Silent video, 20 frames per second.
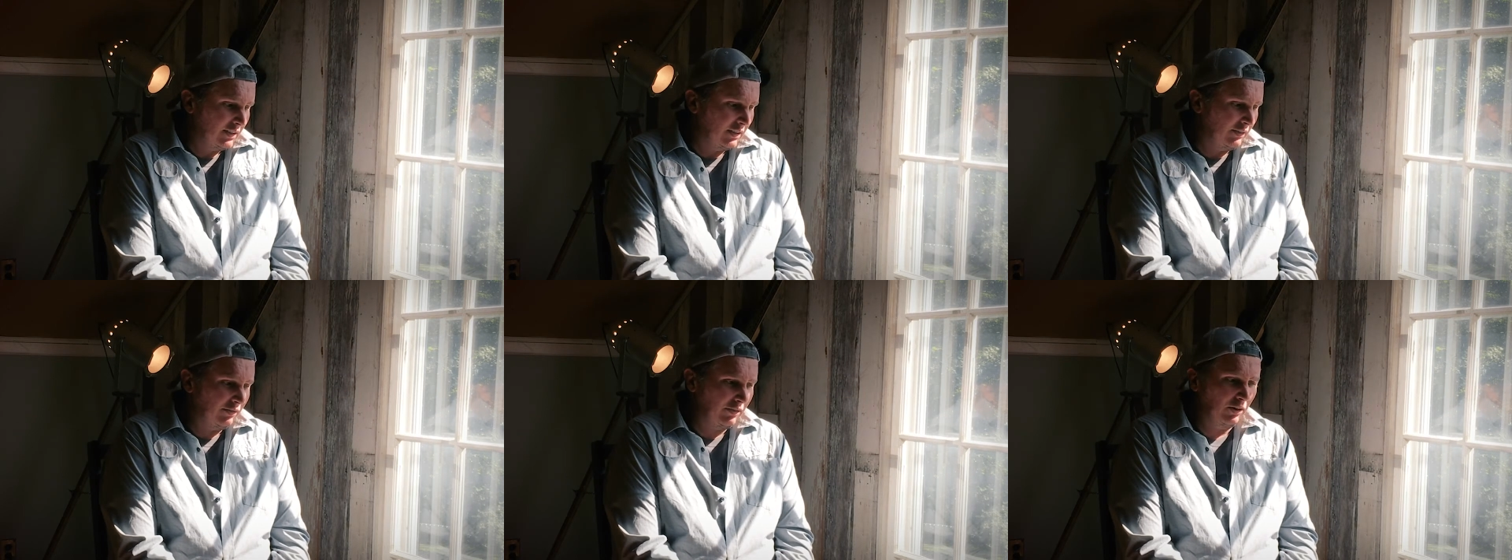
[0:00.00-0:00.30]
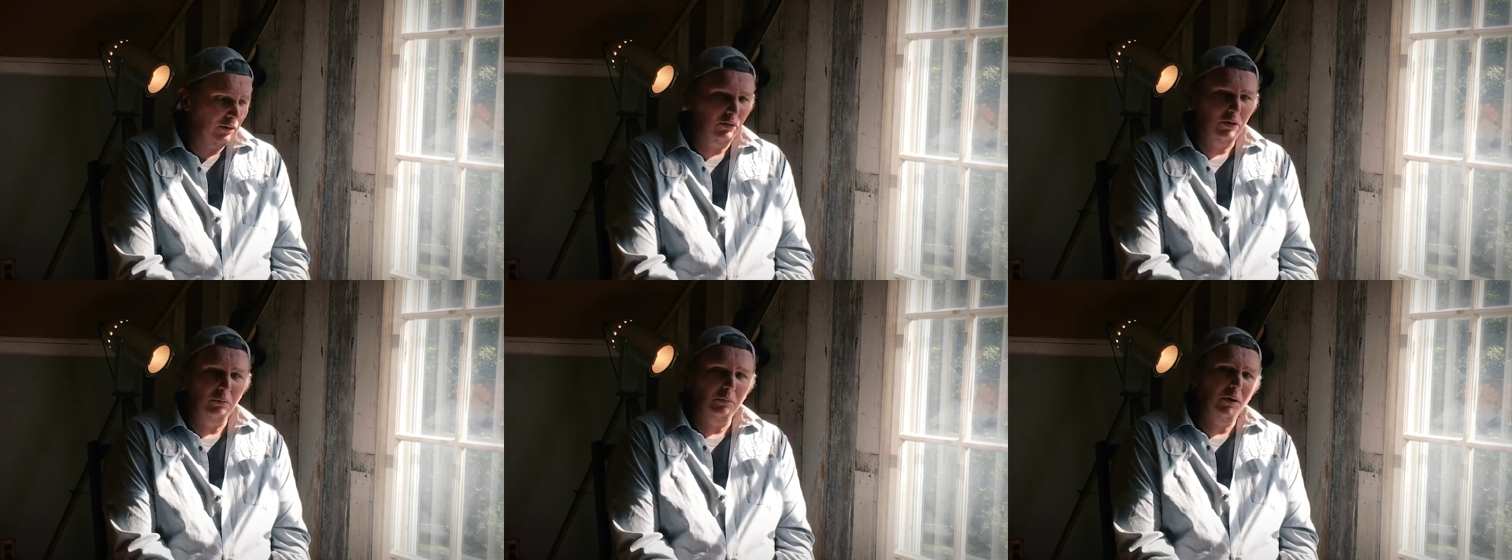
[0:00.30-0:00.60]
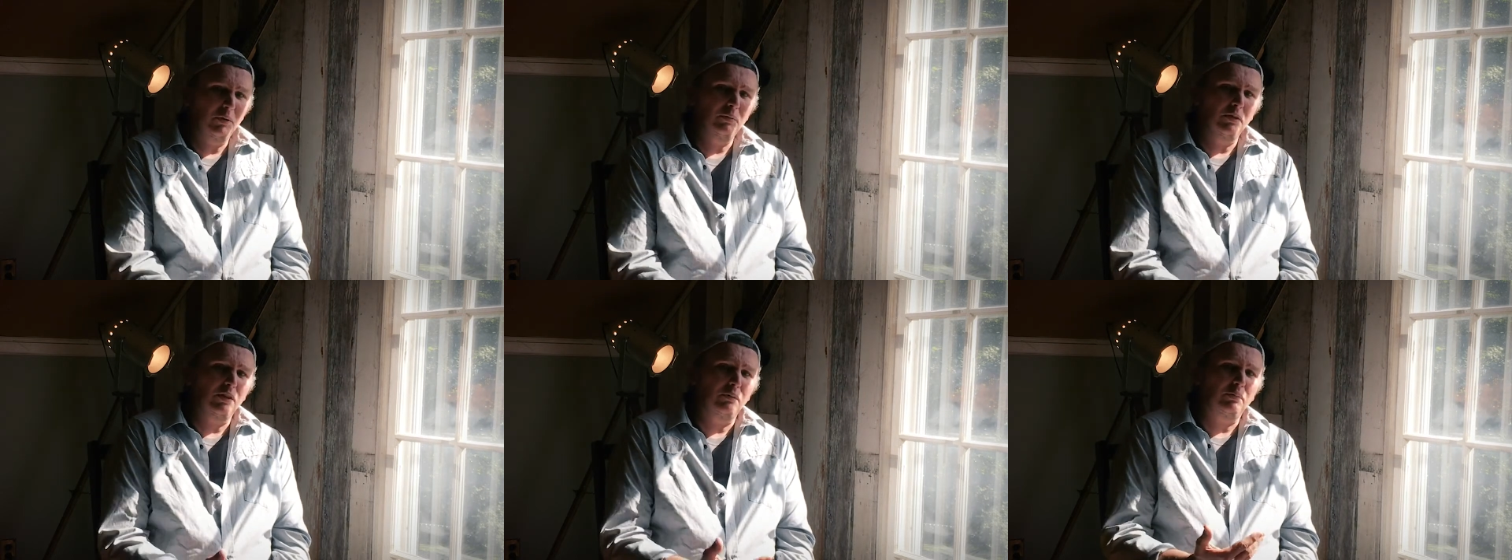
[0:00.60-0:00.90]
if they'll
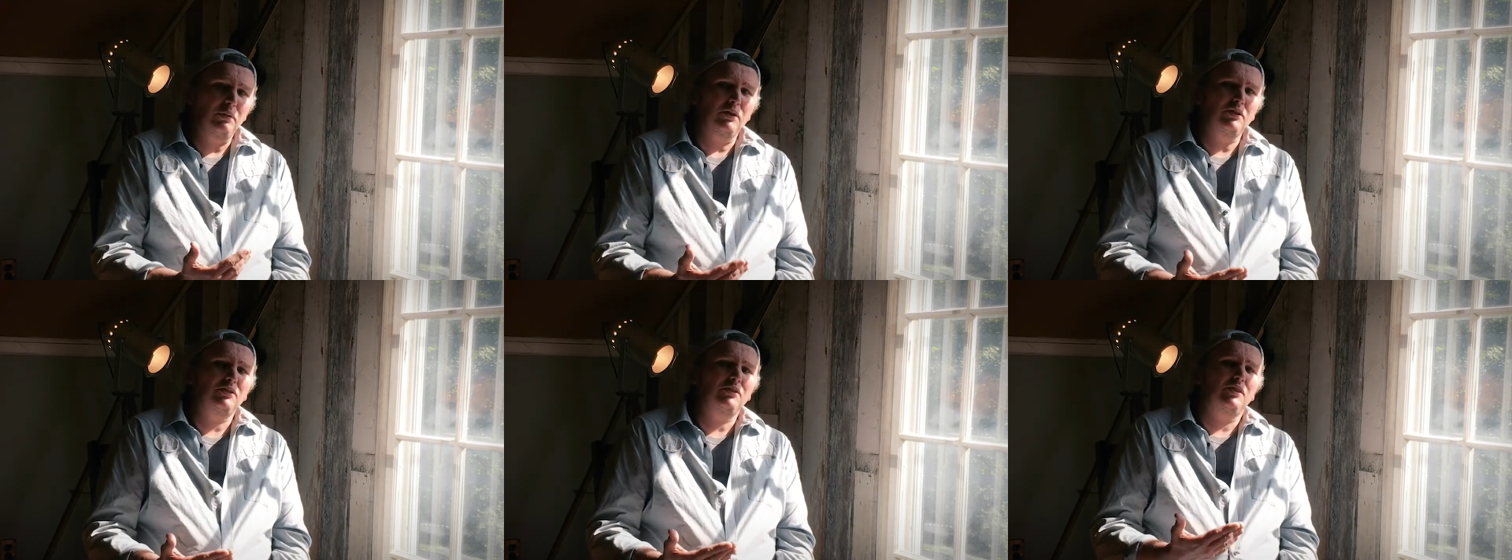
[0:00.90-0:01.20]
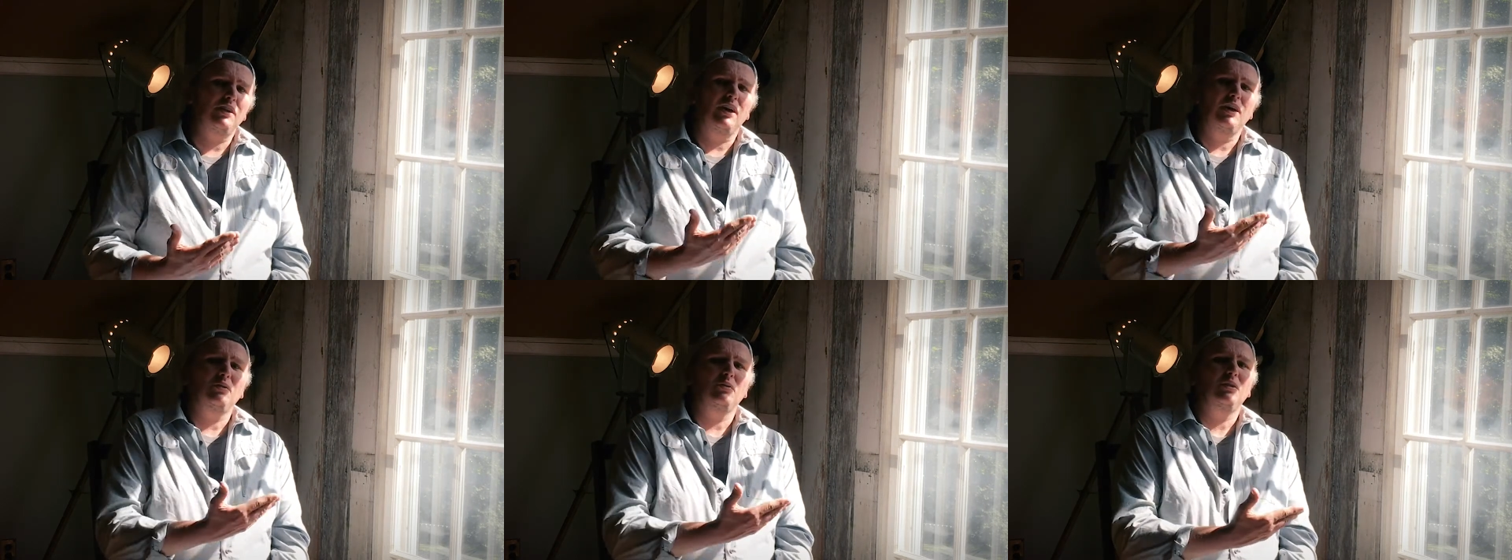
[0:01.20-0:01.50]
remember the person I